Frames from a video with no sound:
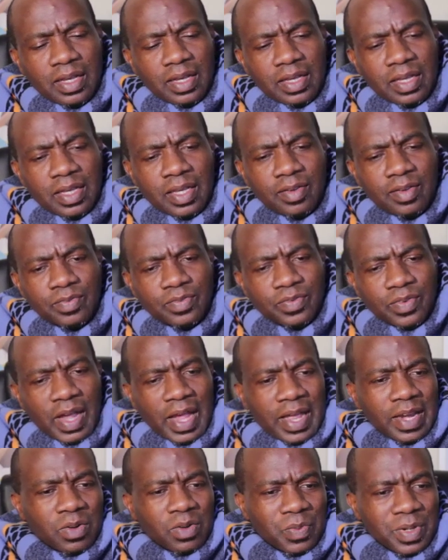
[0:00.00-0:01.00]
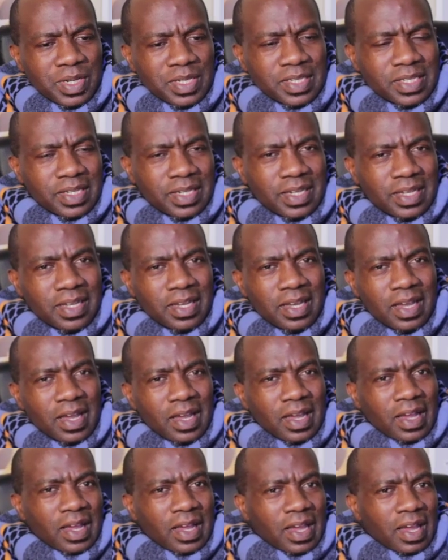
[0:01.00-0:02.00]
Eve, and we see
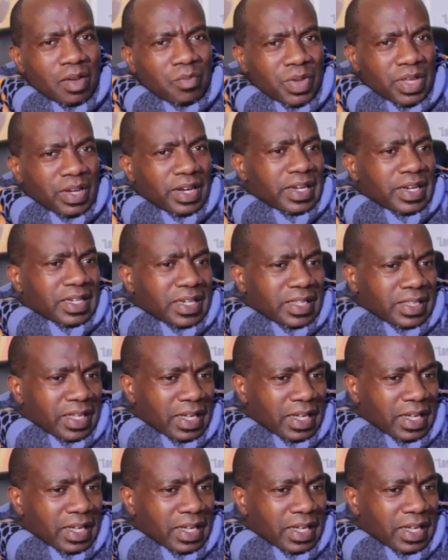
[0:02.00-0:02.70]
immediately